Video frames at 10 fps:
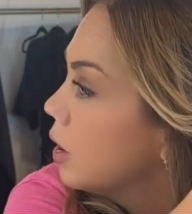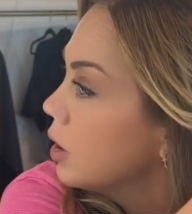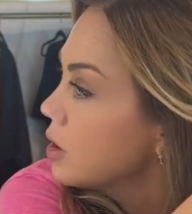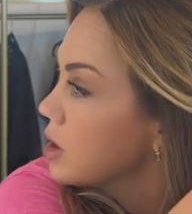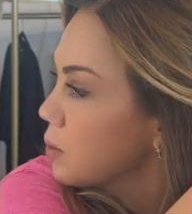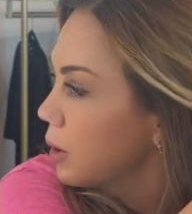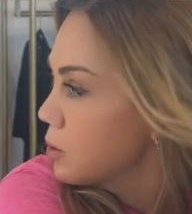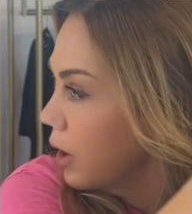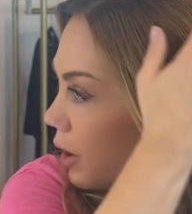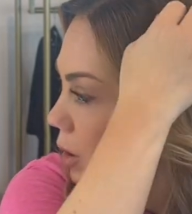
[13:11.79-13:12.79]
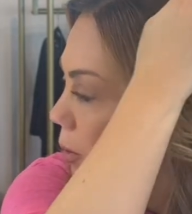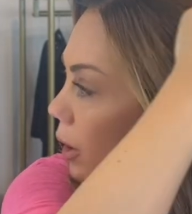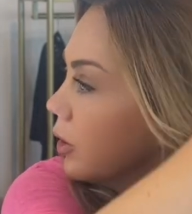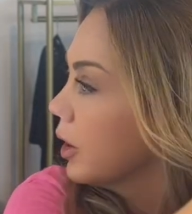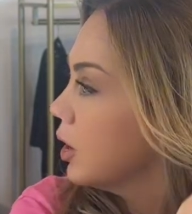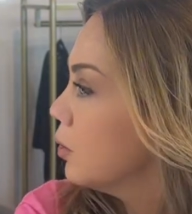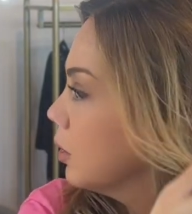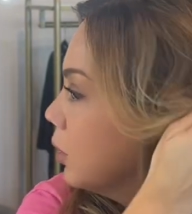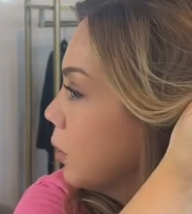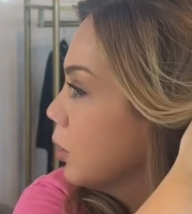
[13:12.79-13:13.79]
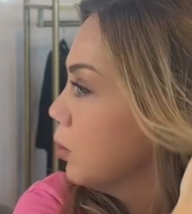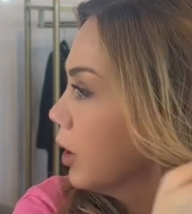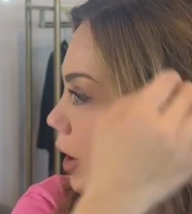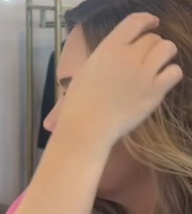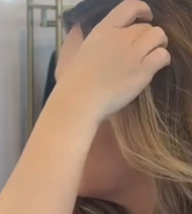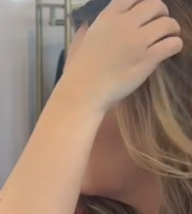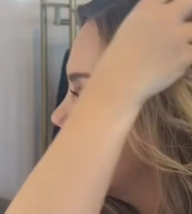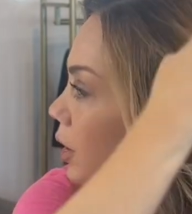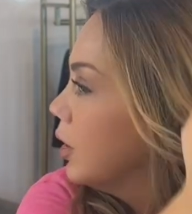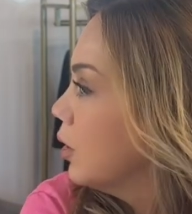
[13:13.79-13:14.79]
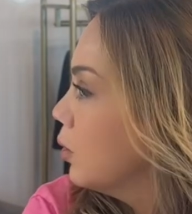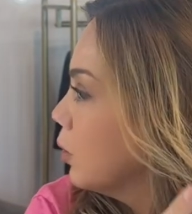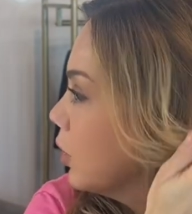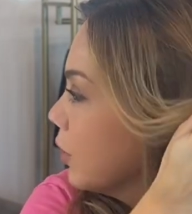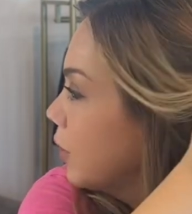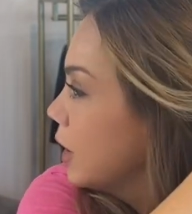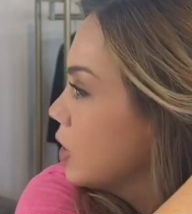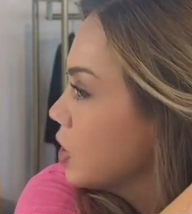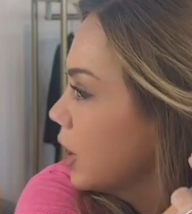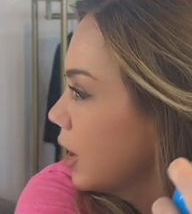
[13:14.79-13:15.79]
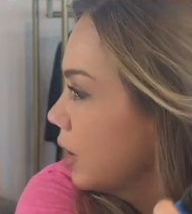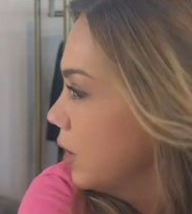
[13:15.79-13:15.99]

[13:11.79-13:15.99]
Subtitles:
This is what I'm talking about, like you really want to work with your finishing